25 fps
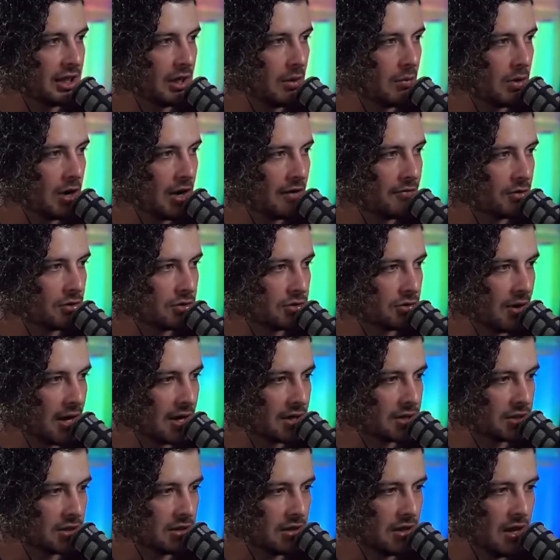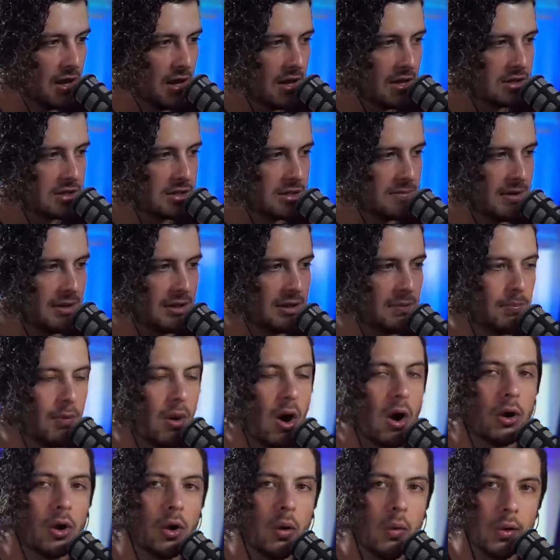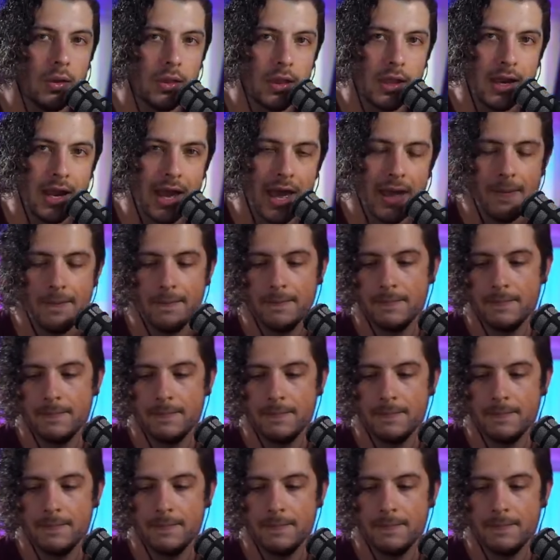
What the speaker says: in whatever direction to make the ball go in the net.